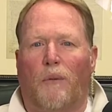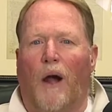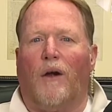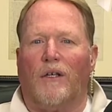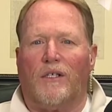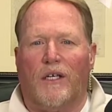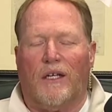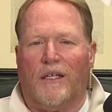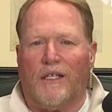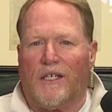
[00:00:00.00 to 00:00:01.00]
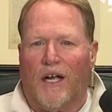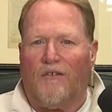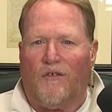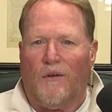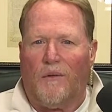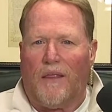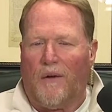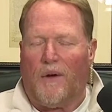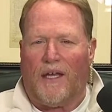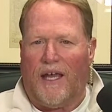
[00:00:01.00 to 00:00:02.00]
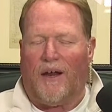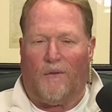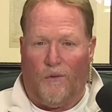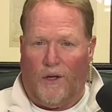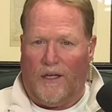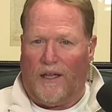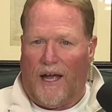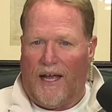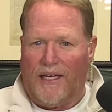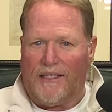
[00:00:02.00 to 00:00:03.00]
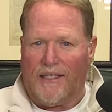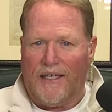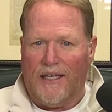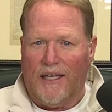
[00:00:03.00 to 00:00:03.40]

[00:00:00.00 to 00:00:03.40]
partisan in this country that we can't realize